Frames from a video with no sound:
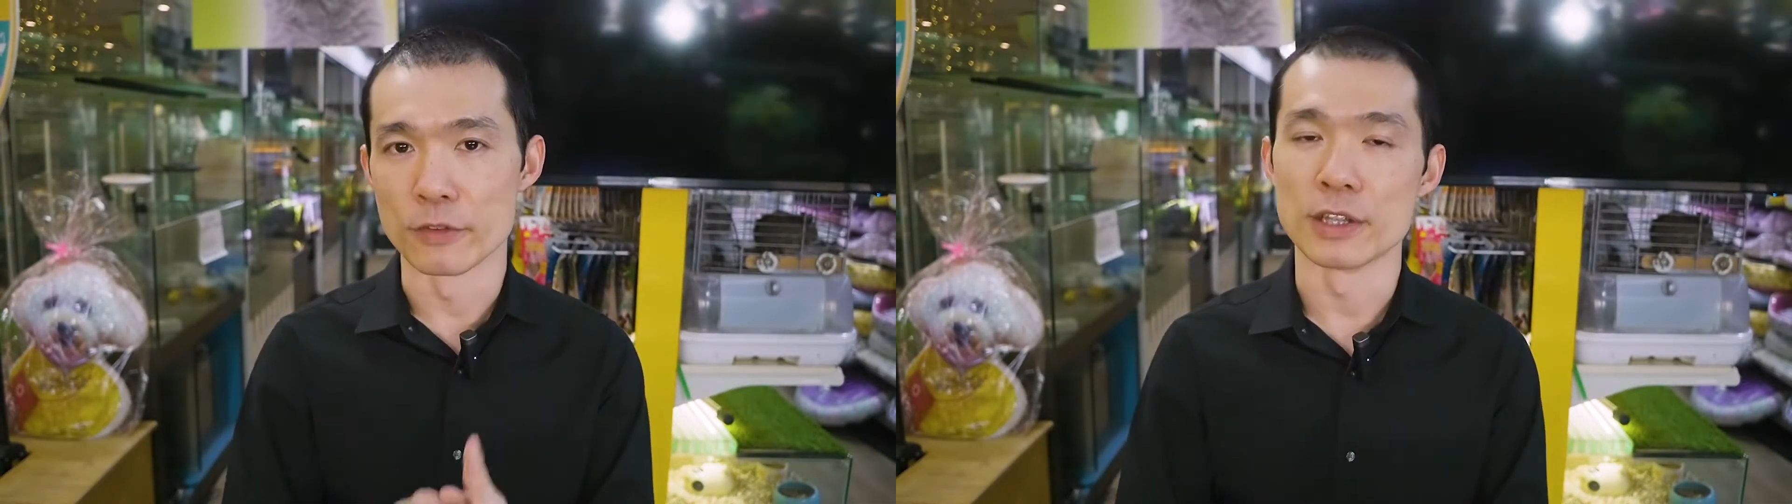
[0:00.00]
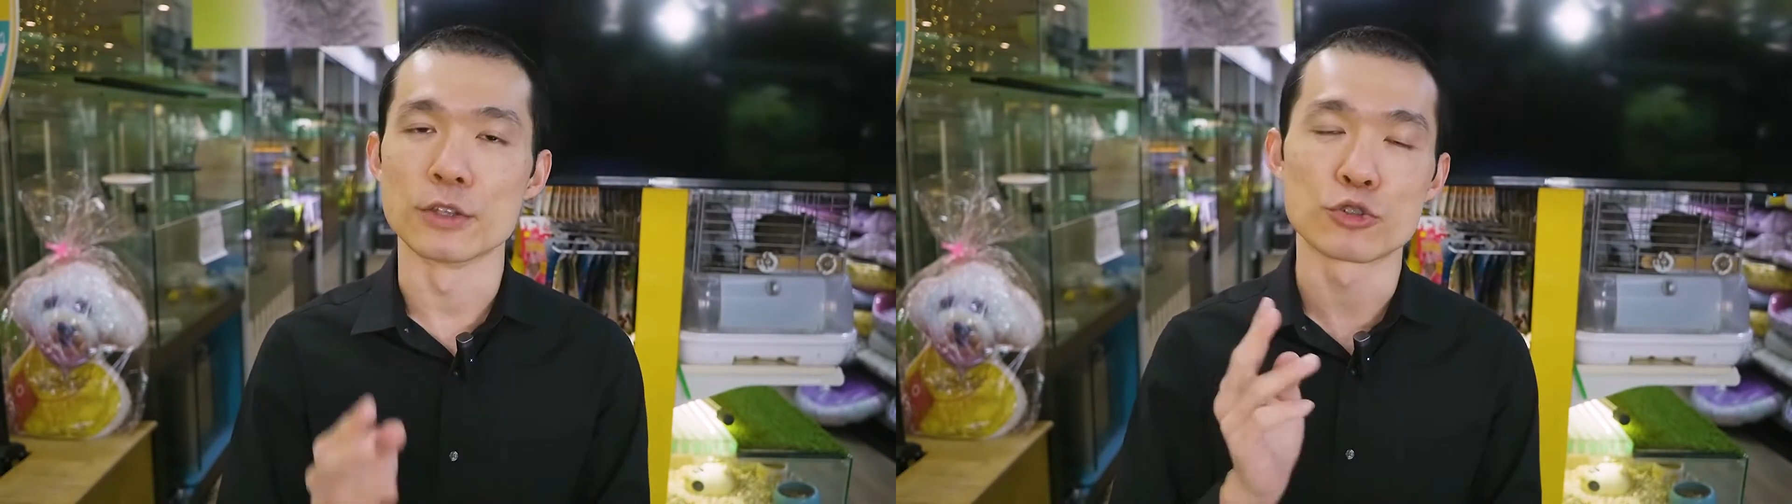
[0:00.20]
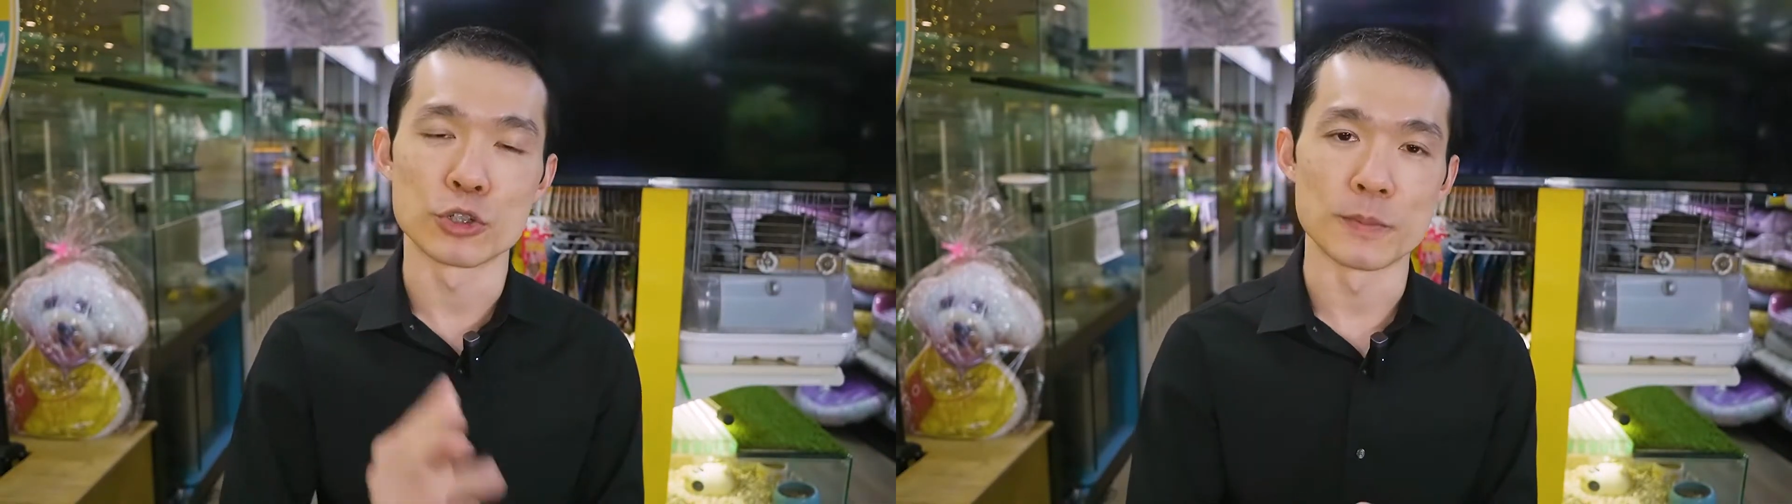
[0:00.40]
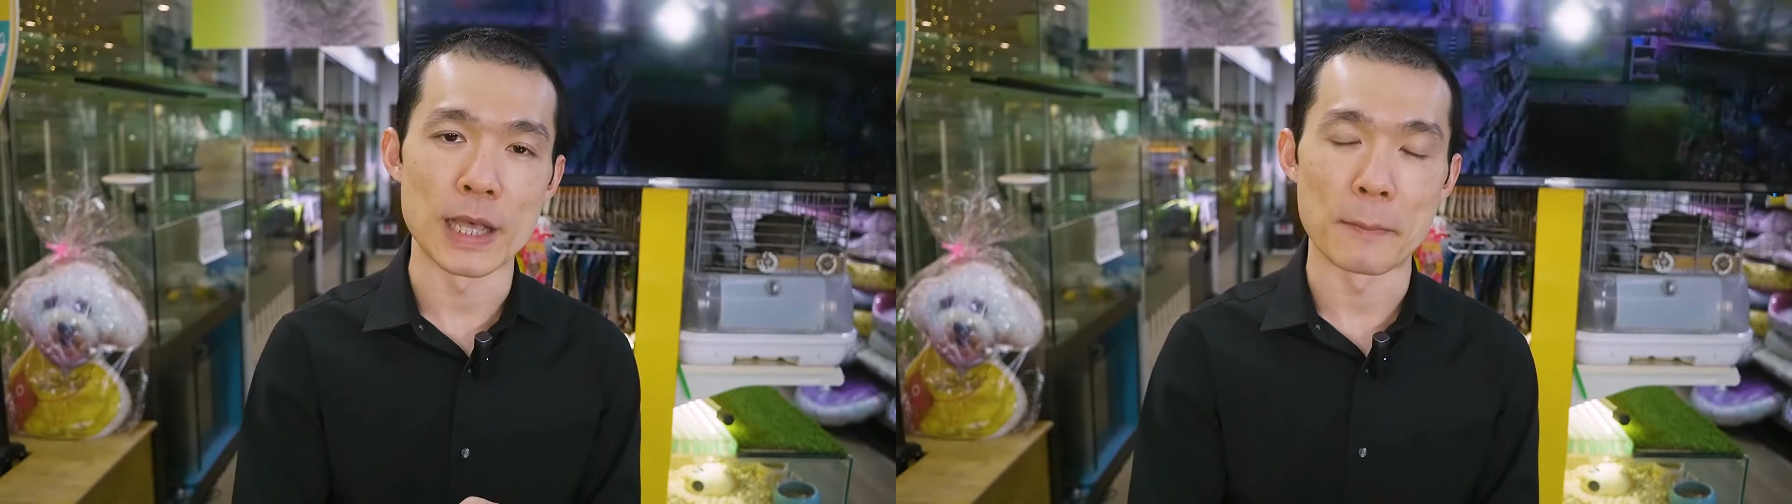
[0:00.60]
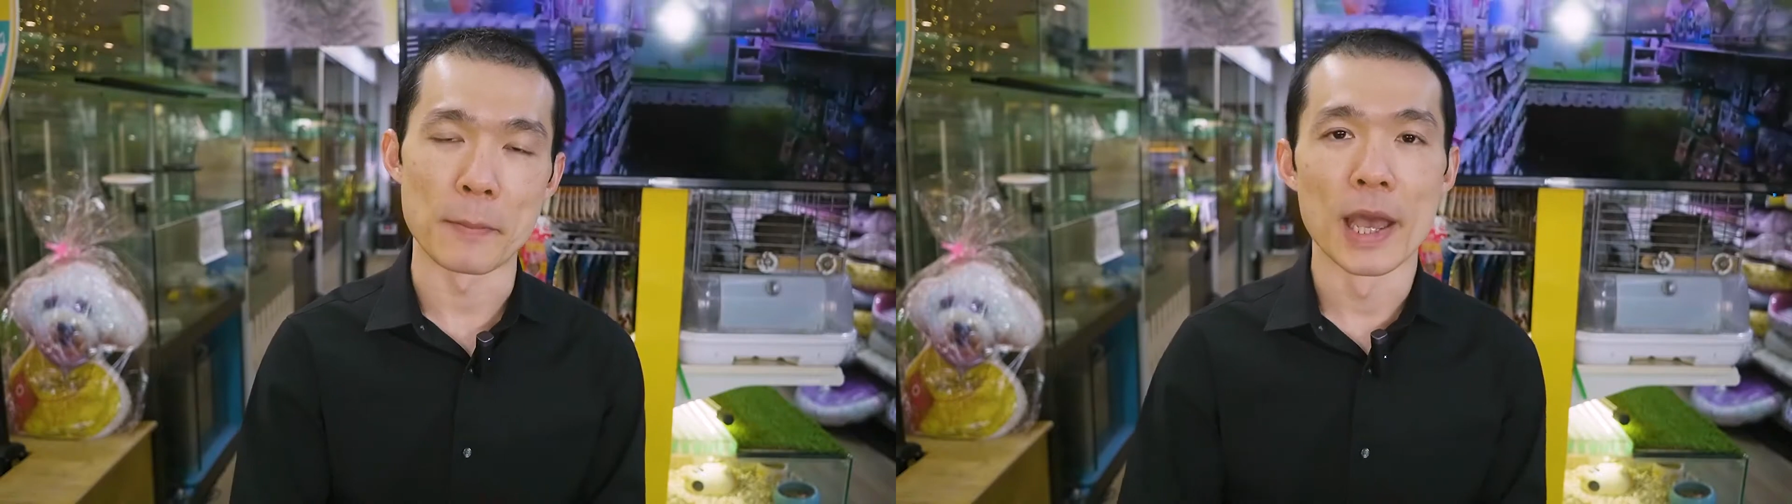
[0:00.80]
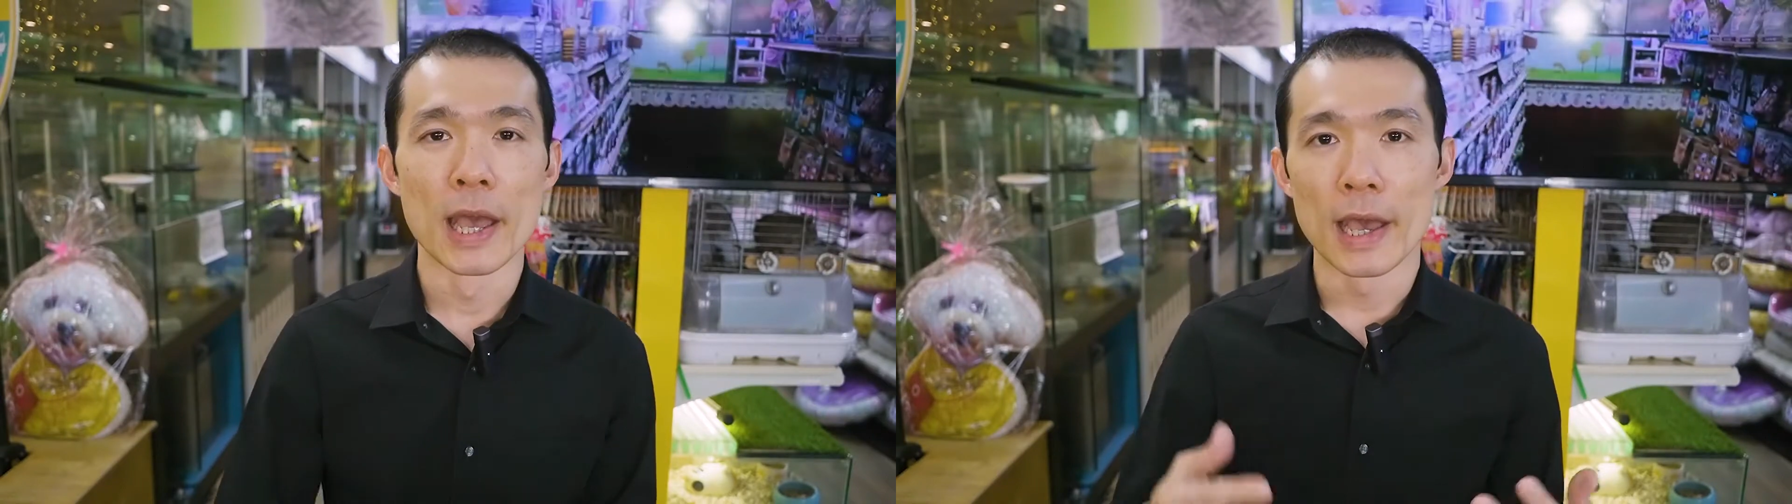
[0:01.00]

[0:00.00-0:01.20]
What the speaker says: you didn't trim them.